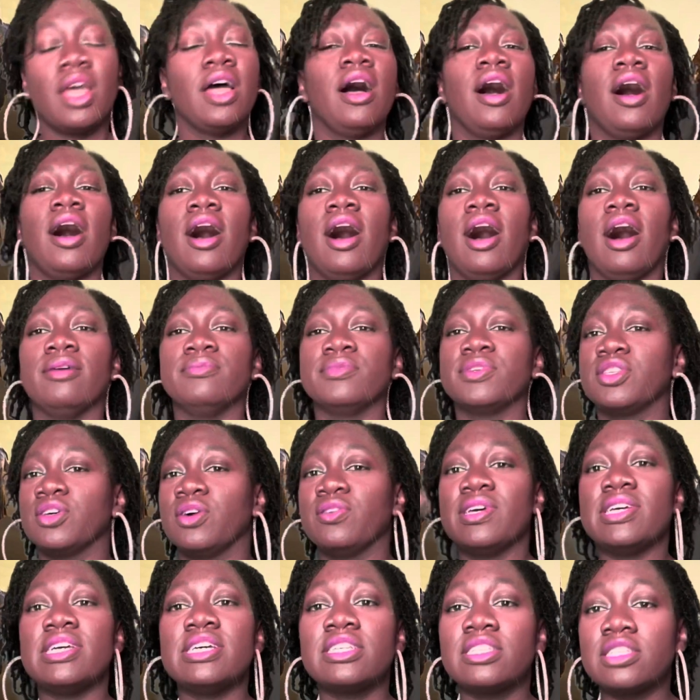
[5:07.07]
So
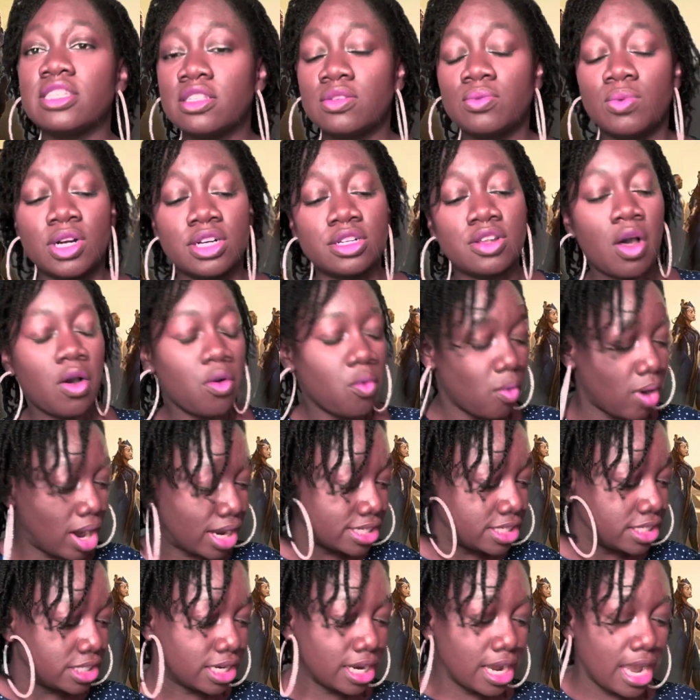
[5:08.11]
is this worth
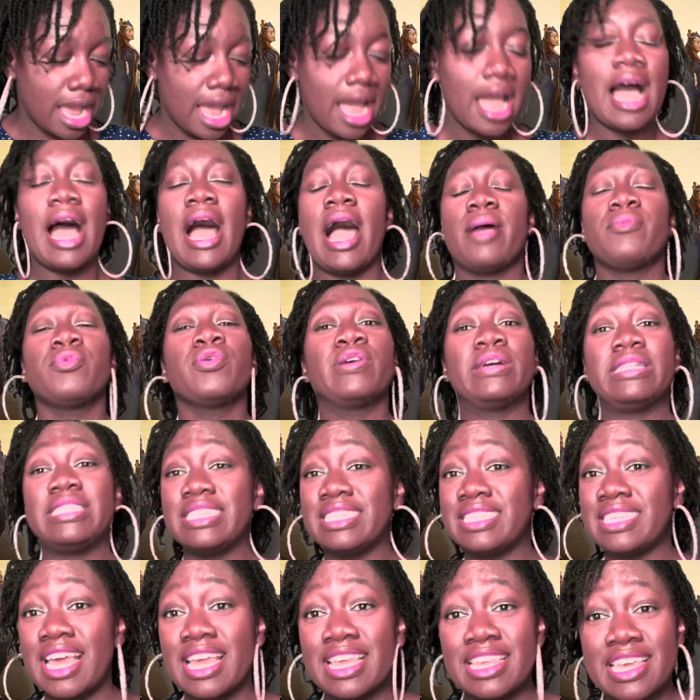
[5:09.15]
watching? I'm going to
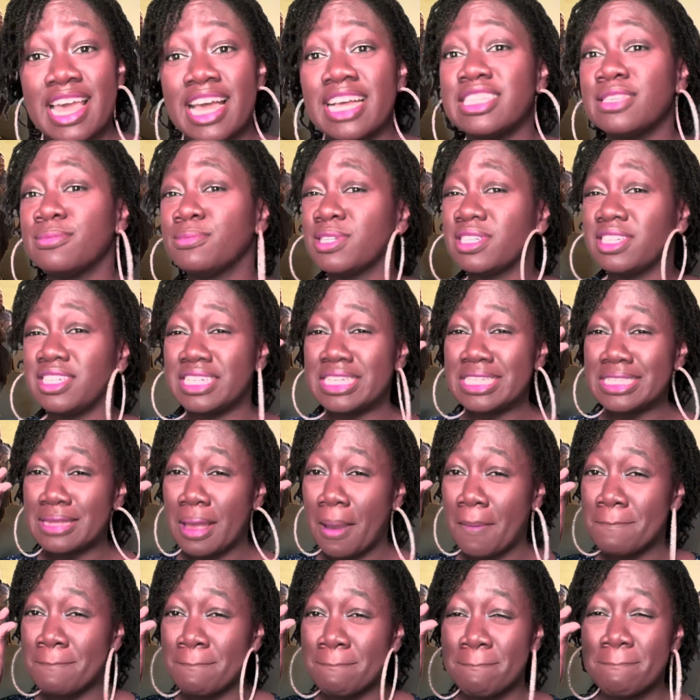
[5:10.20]
say yes, but just
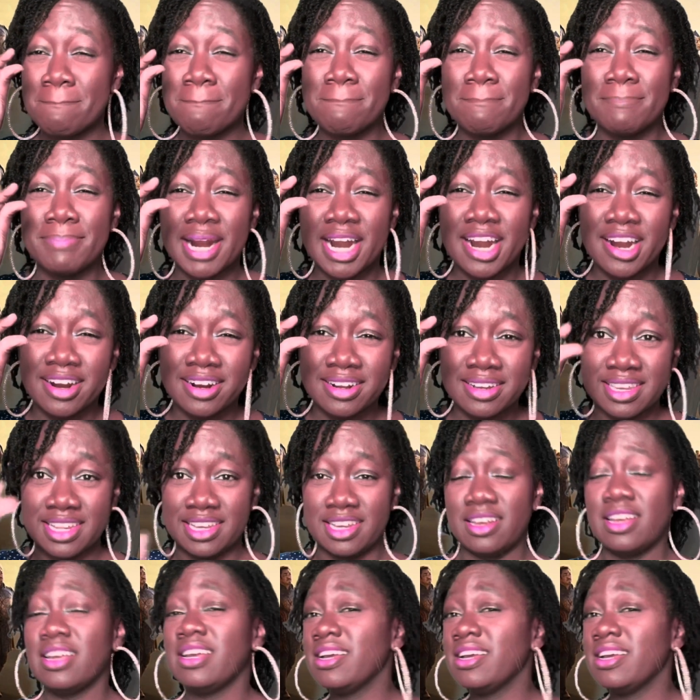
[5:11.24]
barely.